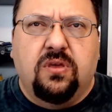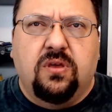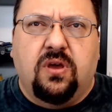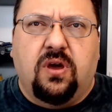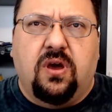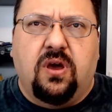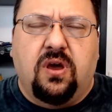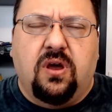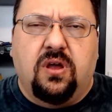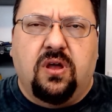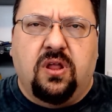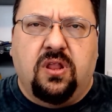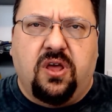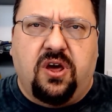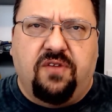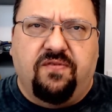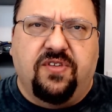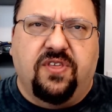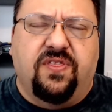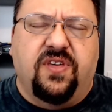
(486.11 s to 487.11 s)
a lot
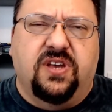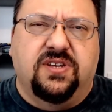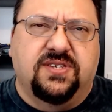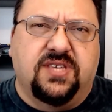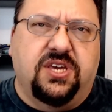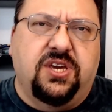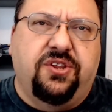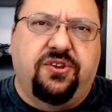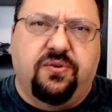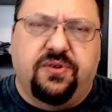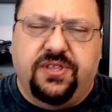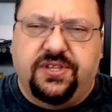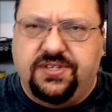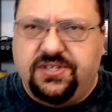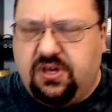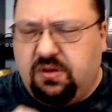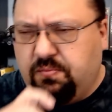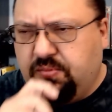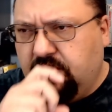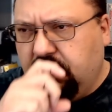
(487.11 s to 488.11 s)
of the things that you do in the
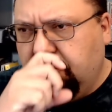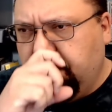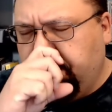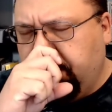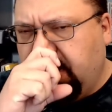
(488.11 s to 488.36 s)
temple.